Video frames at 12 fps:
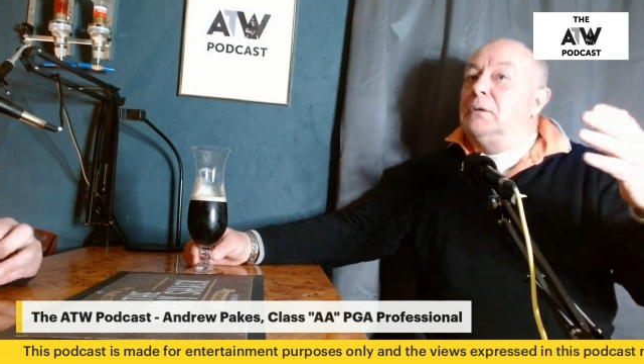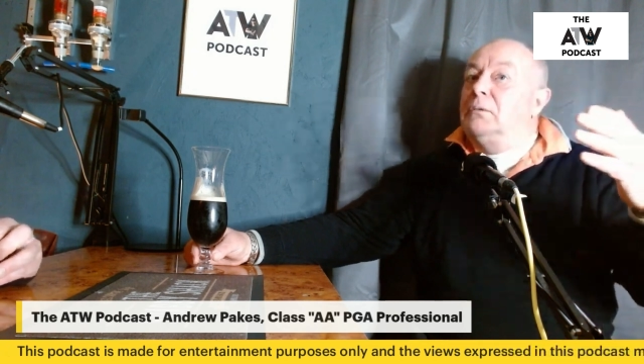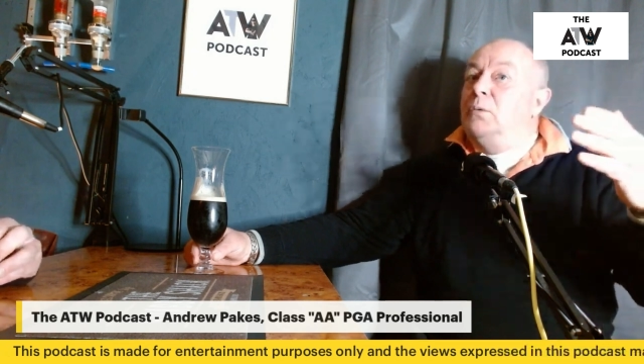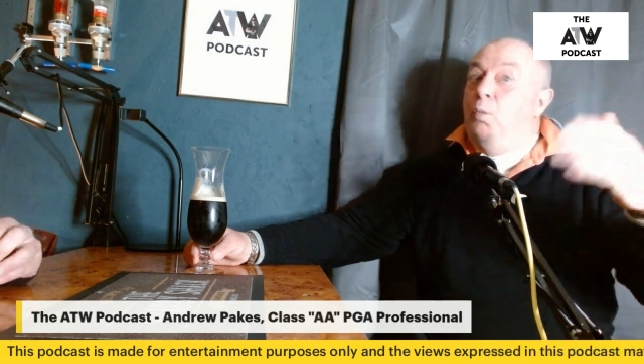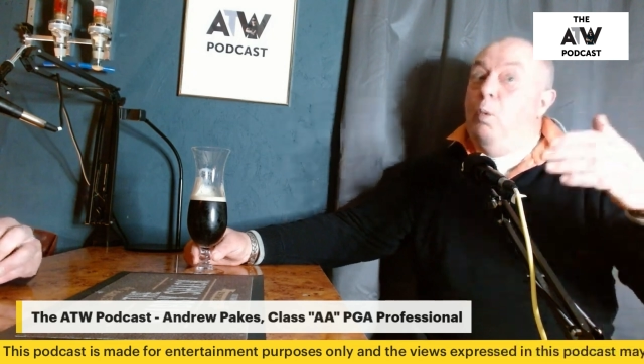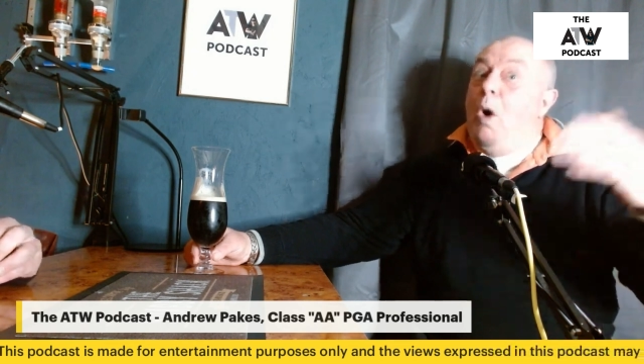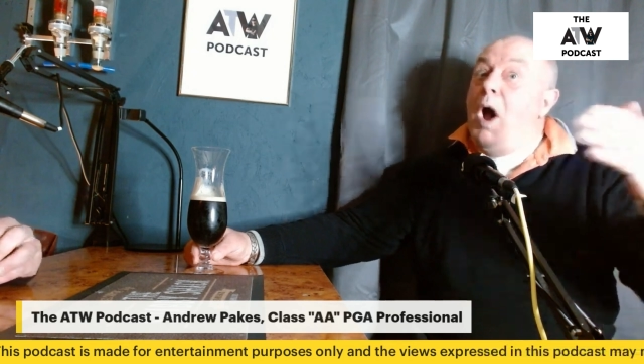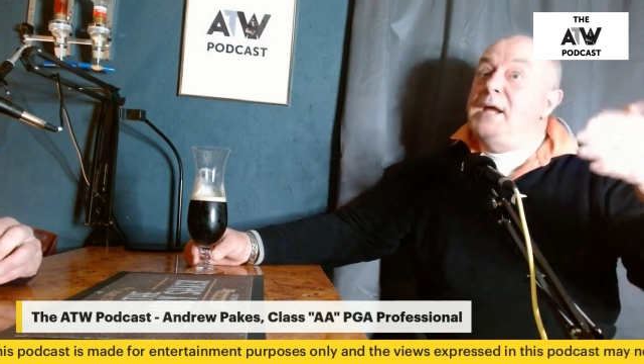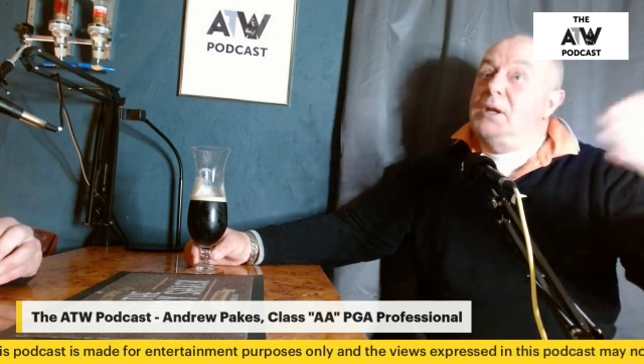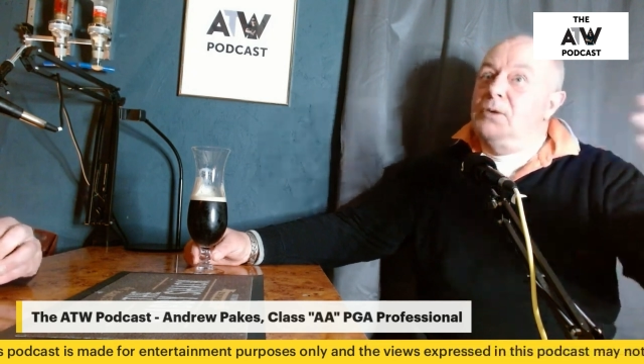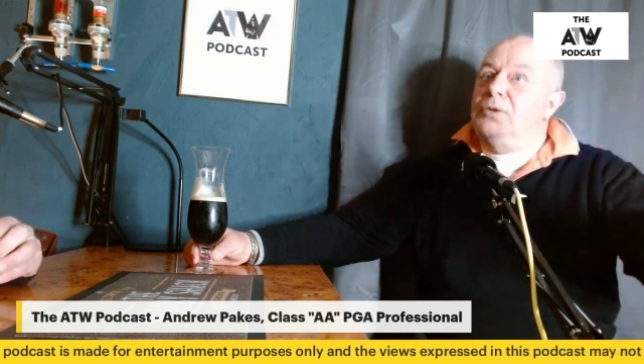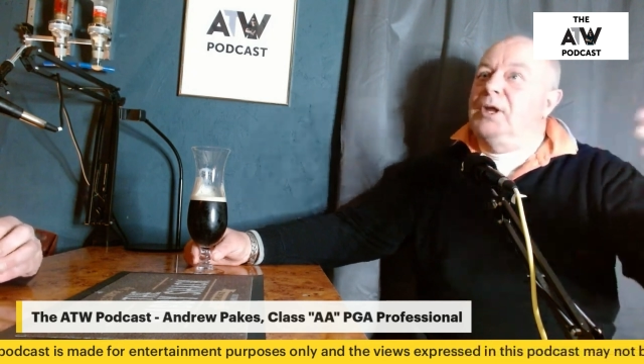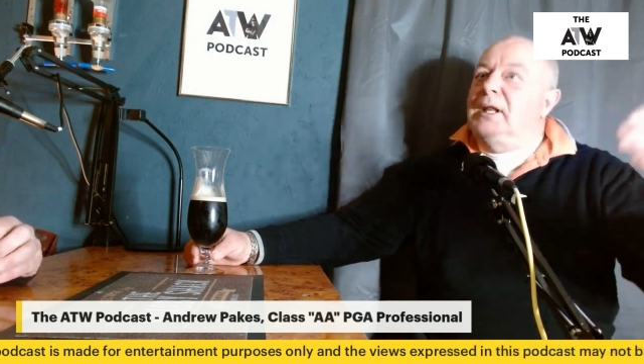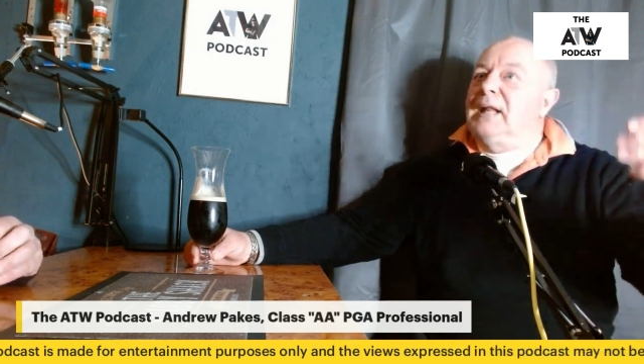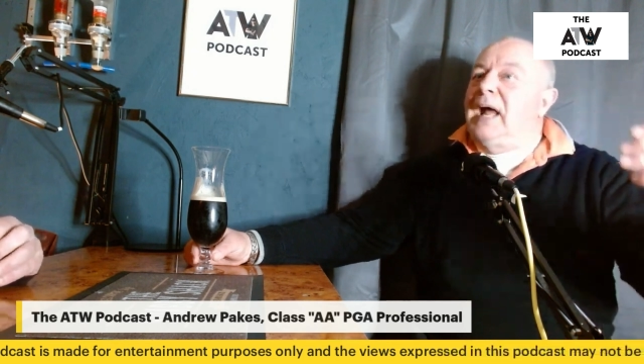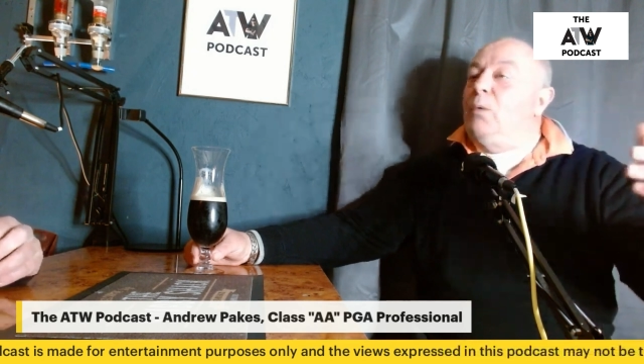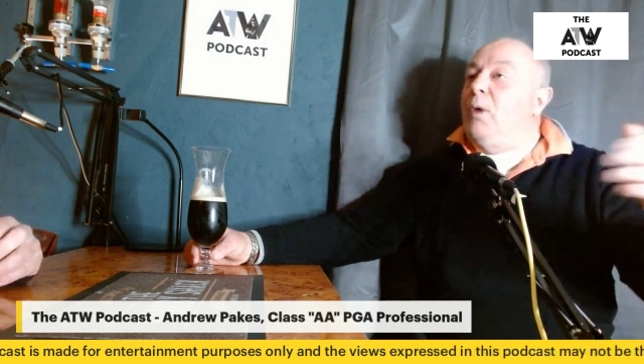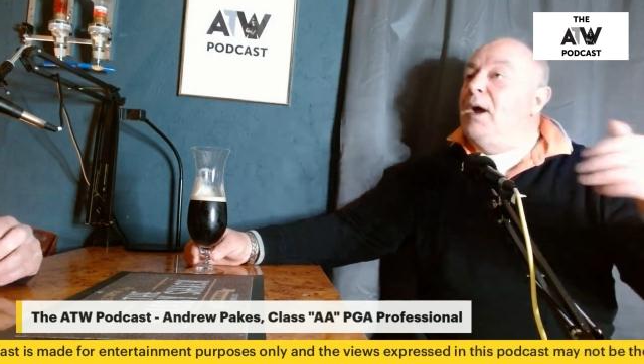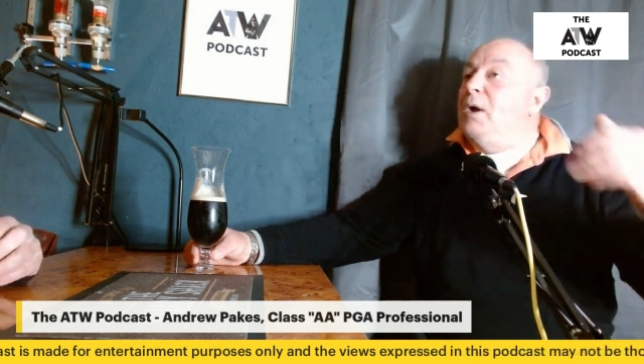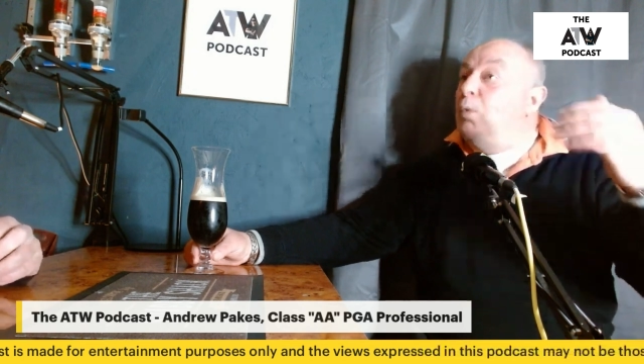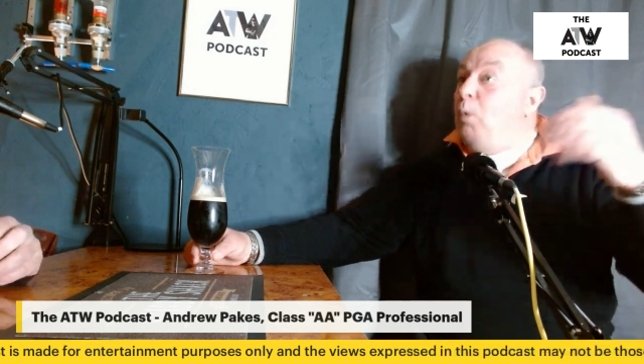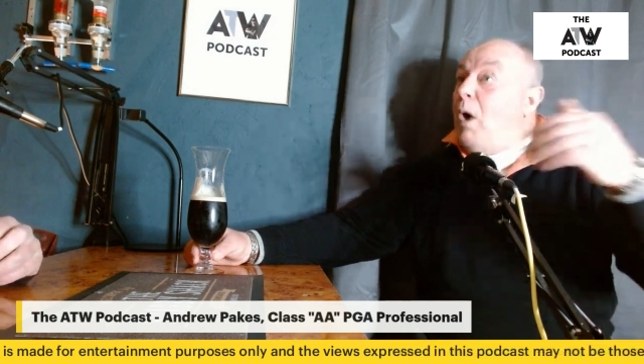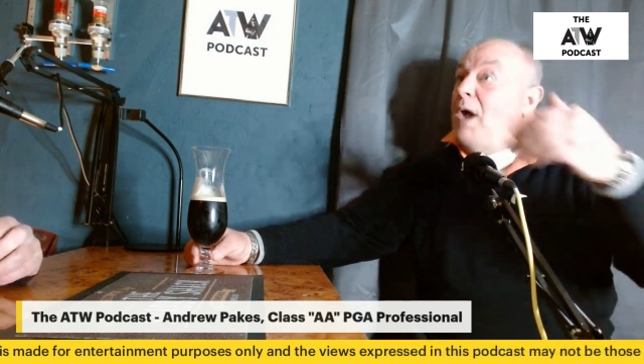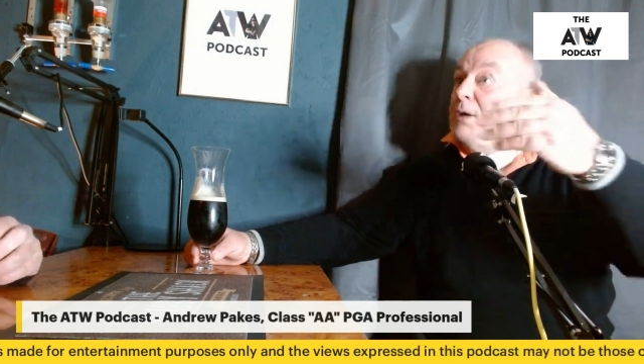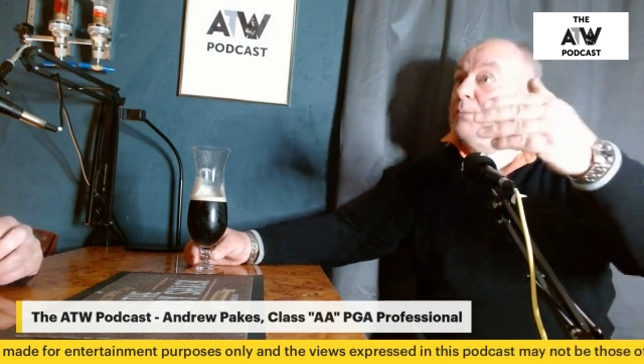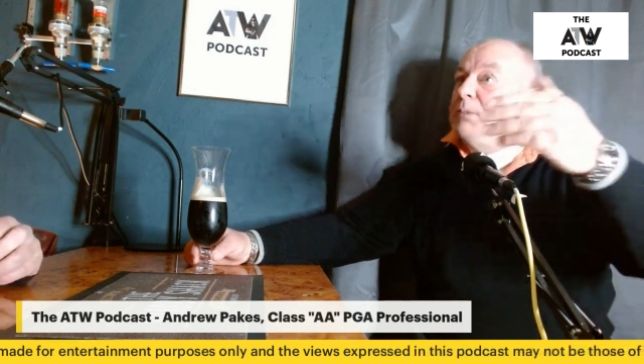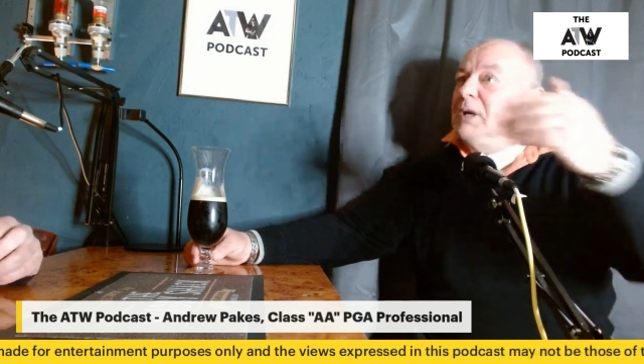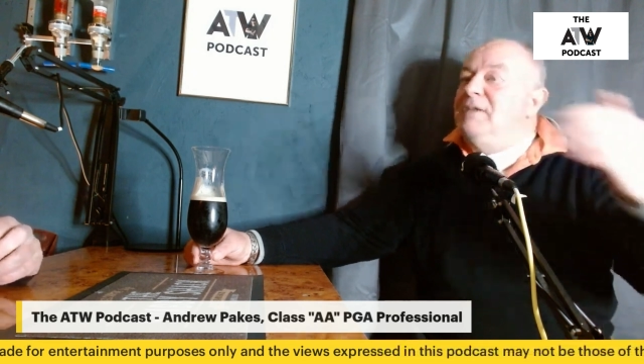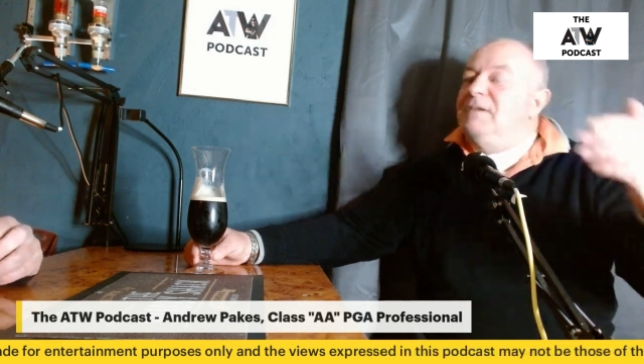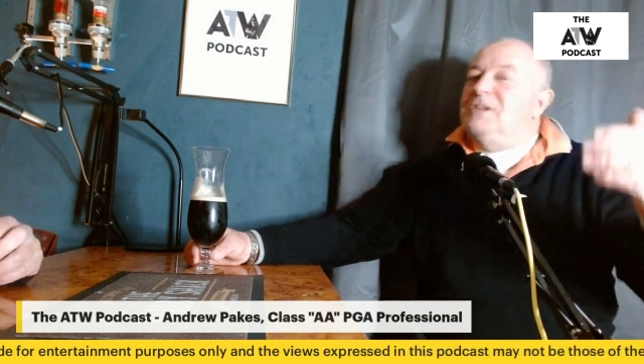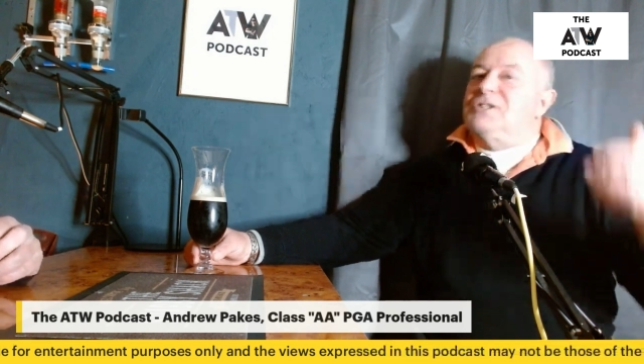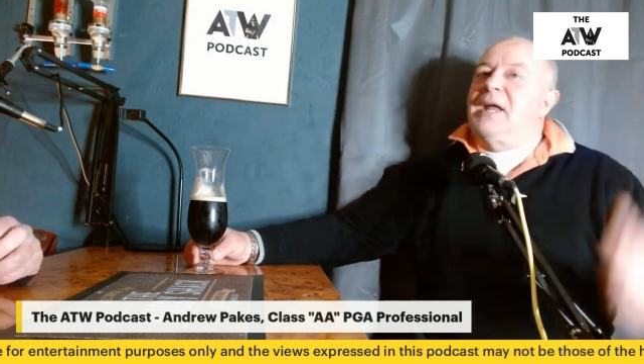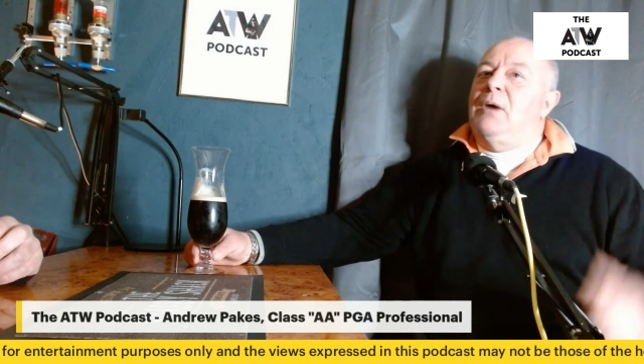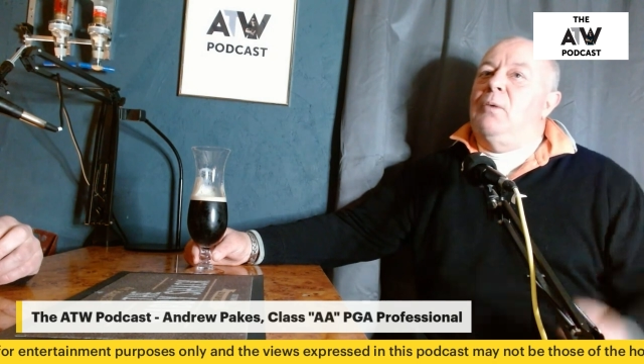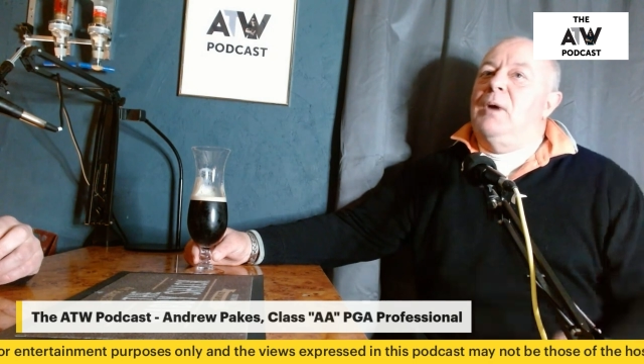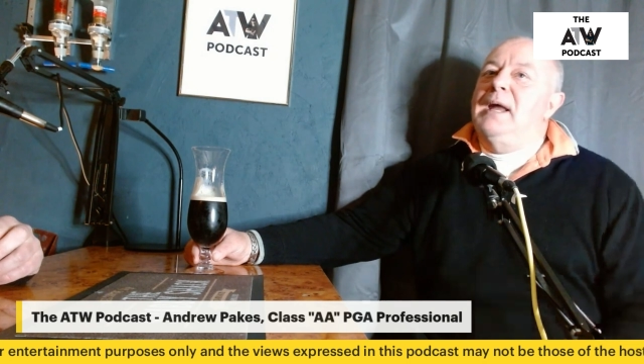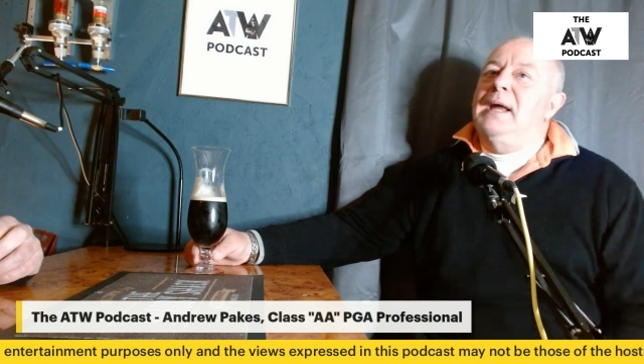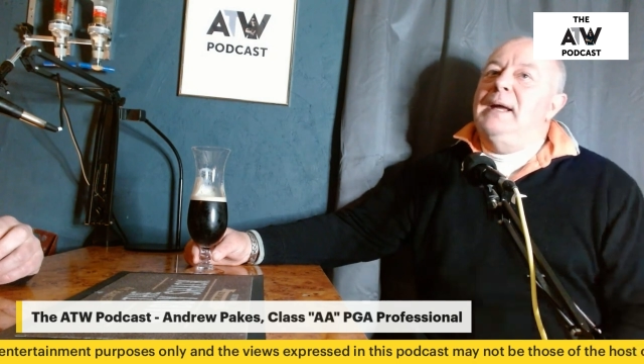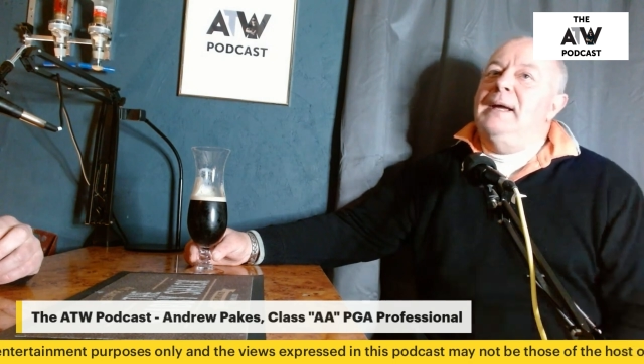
why you think that way or why you believe it's that way?